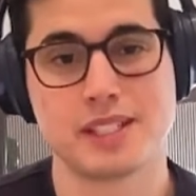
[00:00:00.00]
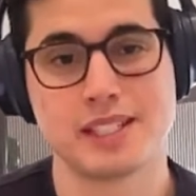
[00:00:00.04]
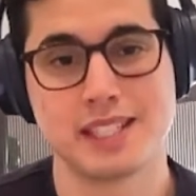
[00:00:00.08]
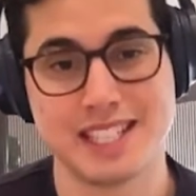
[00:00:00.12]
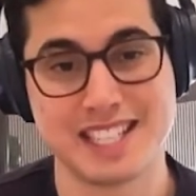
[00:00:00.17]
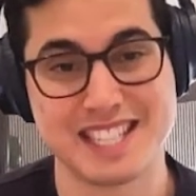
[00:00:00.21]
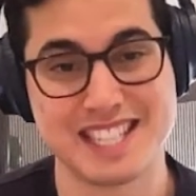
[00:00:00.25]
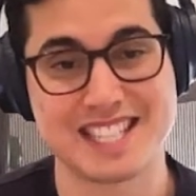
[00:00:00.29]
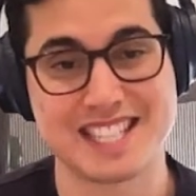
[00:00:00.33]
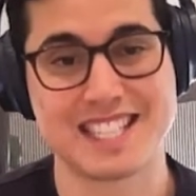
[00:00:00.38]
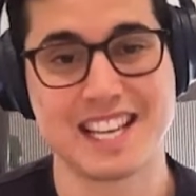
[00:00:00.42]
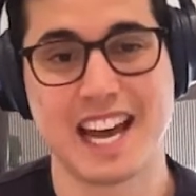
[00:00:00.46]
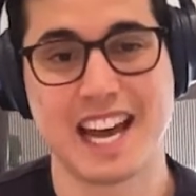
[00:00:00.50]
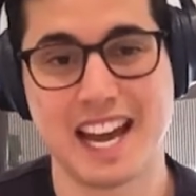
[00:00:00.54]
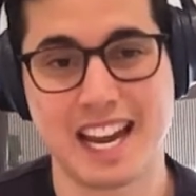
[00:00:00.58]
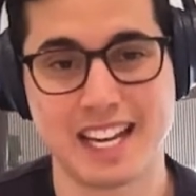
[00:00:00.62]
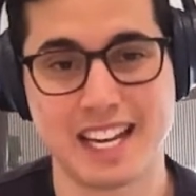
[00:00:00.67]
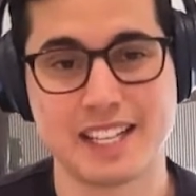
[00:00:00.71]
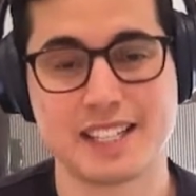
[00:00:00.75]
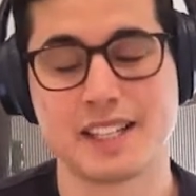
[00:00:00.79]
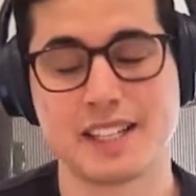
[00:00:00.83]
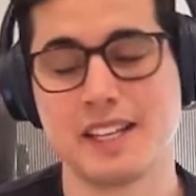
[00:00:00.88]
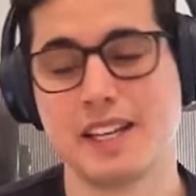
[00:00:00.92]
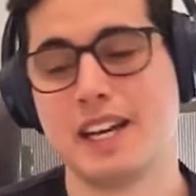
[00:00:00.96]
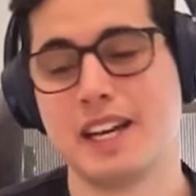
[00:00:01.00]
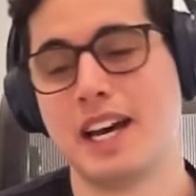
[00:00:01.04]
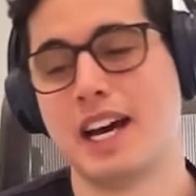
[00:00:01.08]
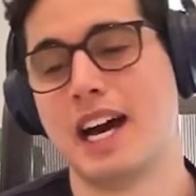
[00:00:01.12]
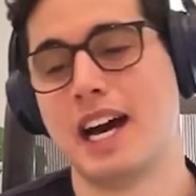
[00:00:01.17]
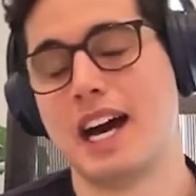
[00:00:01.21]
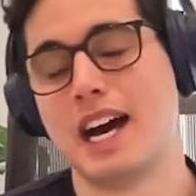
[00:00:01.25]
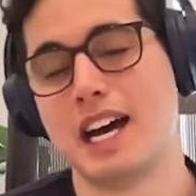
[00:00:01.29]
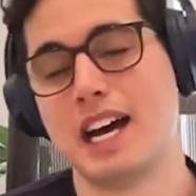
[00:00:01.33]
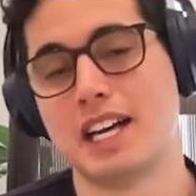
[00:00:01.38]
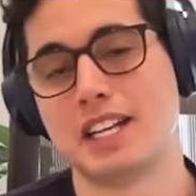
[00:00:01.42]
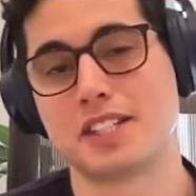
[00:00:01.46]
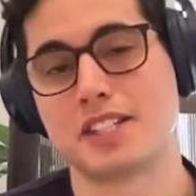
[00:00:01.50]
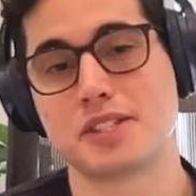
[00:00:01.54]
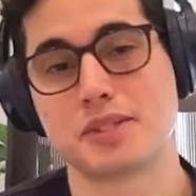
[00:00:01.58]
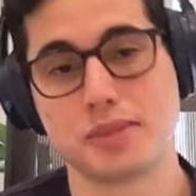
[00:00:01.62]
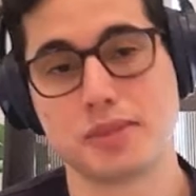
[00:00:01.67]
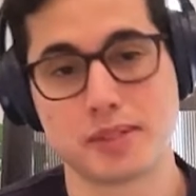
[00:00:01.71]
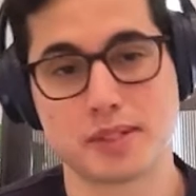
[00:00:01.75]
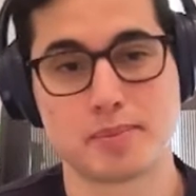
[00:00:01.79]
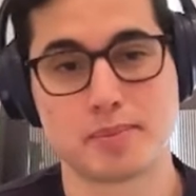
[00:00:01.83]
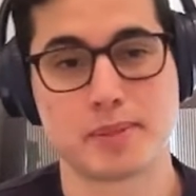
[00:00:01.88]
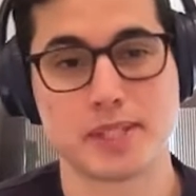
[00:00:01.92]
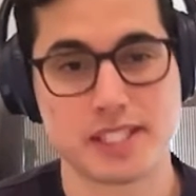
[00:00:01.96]
assign to a
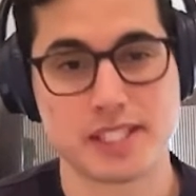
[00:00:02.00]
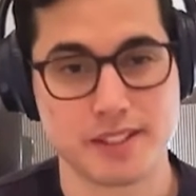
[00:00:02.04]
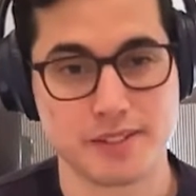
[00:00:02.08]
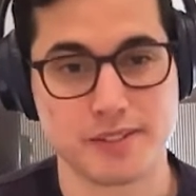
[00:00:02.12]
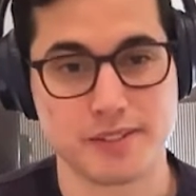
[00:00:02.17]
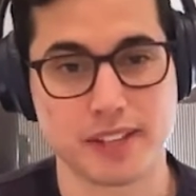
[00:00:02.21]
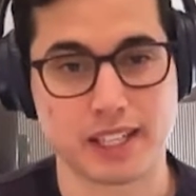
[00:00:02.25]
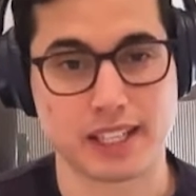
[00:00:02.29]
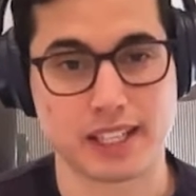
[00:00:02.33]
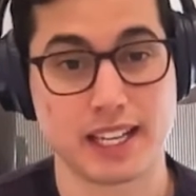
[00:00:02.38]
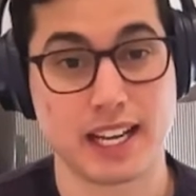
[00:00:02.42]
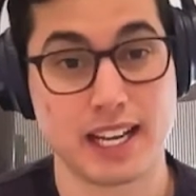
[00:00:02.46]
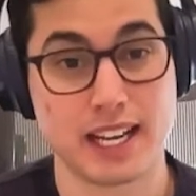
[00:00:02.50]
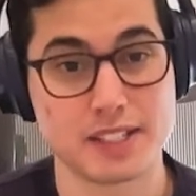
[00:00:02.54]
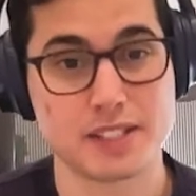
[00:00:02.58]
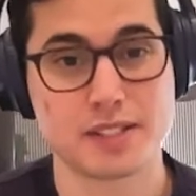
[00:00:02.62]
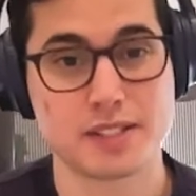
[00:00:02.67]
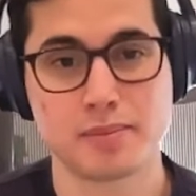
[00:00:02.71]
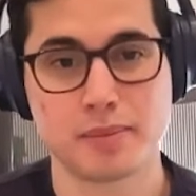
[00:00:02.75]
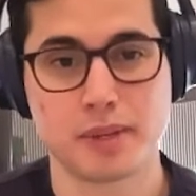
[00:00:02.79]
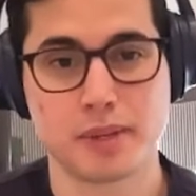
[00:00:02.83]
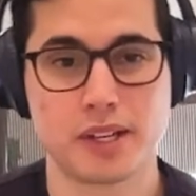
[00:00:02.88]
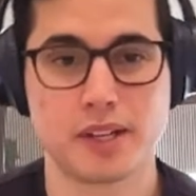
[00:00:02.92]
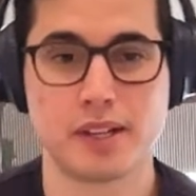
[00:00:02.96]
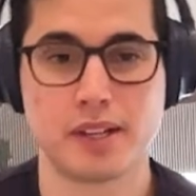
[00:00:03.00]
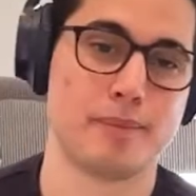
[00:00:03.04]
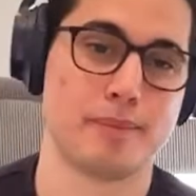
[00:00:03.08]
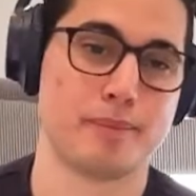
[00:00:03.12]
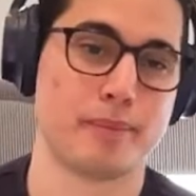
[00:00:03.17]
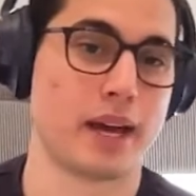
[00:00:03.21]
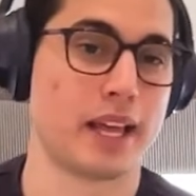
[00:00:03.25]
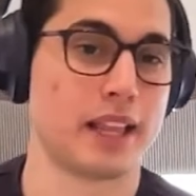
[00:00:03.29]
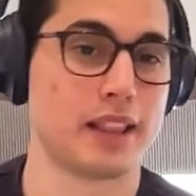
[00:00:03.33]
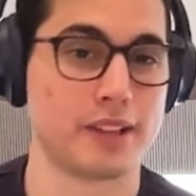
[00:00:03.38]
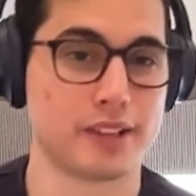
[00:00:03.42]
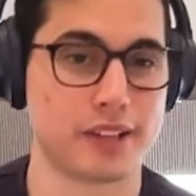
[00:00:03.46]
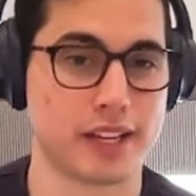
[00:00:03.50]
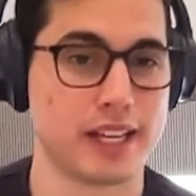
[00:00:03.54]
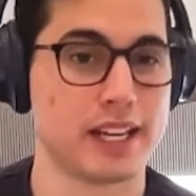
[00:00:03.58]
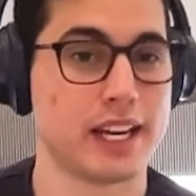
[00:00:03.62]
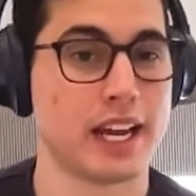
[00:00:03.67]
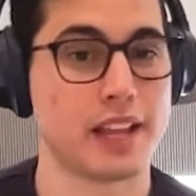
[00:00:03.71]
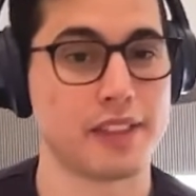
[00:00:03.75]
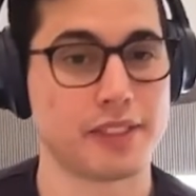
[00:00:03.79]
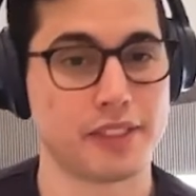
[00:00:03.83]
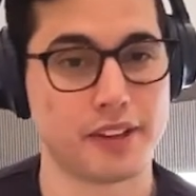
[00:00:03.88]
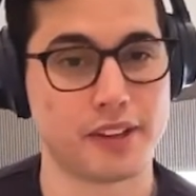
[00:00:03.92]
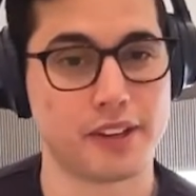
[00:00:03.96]
specific customer by looking
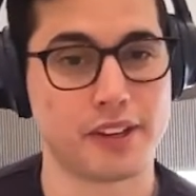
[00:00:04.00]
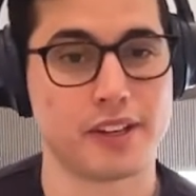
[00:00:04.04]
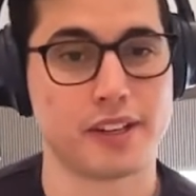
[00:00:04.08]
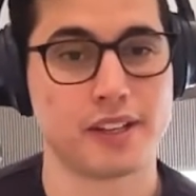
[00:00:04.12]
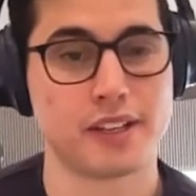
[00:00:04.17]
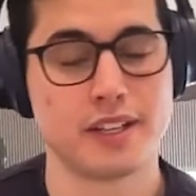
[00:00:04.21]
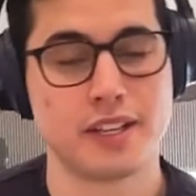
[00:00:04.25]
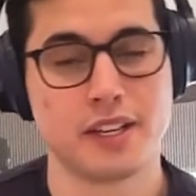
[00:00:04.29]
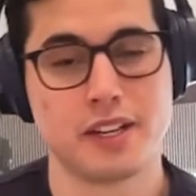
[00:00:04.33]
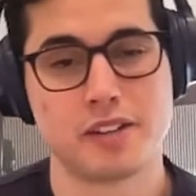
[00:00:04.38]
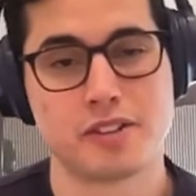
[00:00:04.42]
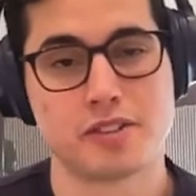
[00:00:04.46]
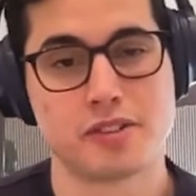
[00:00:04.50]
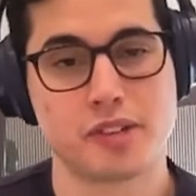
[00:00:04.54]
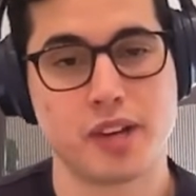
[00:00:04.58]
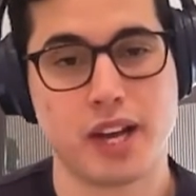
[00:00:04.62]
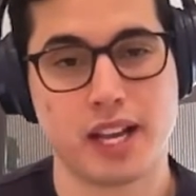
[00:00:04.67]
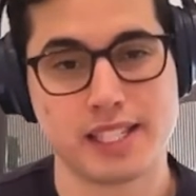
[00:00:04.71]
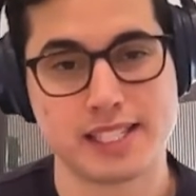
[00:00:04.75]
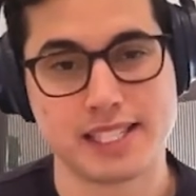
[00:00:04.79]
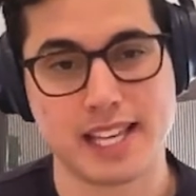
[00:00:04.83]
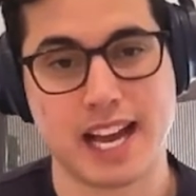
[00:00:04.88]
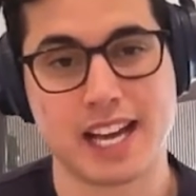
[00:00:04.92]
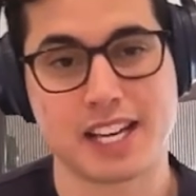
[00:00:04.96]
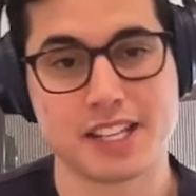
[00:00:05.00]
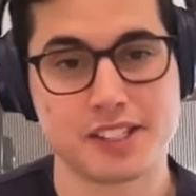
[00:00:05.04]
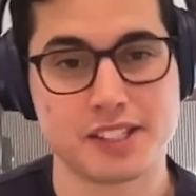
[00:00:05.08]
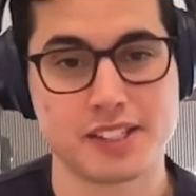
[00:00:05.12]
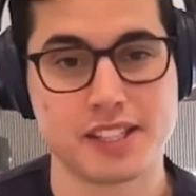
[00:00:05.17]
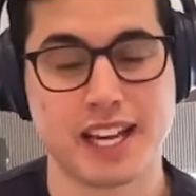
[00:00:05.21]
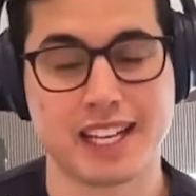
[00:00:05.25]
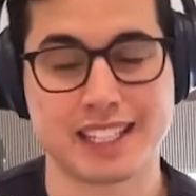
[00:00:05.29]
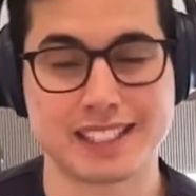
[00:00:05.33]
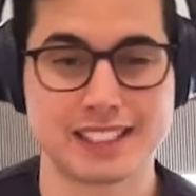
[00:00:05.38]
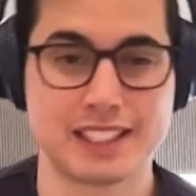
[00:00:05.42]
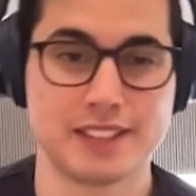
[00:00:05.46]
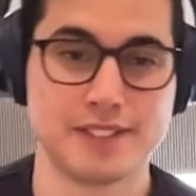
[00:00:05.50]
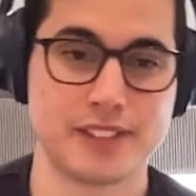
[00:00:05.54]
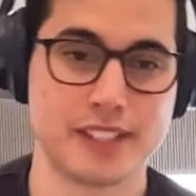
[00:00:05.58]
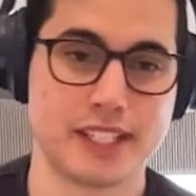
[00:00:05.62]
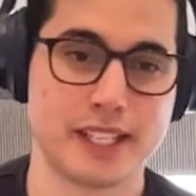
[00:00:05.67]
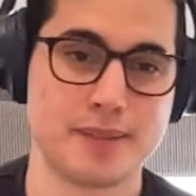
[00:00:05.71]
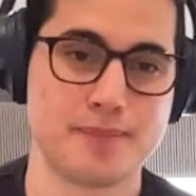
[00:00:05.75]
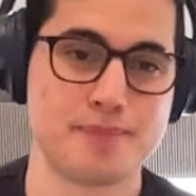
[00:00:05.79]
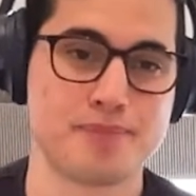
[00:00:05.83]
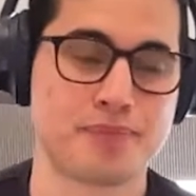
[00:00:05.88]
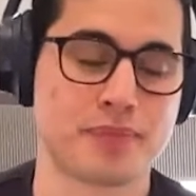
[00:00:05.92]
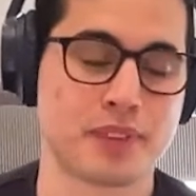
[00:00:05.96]
at their transaction
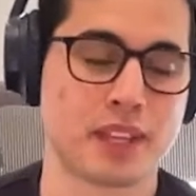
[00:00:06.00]
activity.